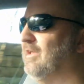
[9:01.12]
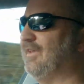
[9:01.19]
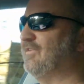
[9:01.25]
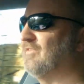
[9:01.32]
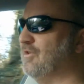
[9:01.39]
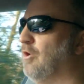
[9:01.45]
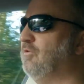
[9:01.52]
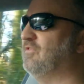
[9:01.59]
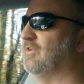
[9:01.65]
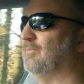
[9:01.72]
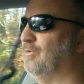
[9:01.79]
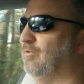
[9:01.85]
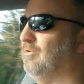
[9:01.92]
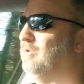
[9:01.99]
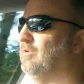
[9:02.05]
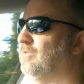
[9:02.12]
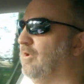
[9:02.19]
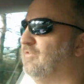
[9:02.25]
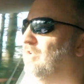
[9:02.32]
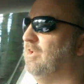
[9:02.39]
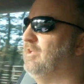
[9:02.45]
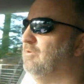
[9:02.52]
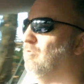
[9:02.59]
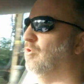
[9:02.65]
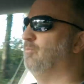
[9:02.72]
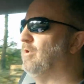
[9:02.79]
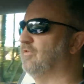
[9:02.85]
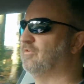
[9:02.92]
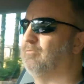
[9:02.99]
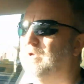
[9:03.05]
it, it's noticeable. Those anti-roll
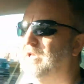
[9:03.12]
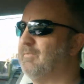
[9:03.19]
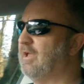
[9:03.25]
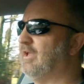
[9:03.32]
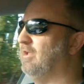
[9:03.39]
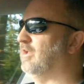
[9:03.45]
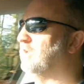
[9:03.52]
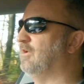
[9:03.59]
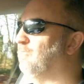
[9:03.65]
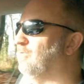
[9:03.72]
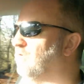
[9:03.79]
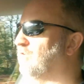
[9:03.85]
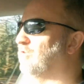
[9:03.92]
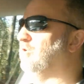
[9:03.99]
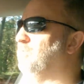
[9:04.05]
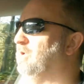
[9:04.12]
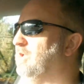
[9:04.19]
bars are really making a difference to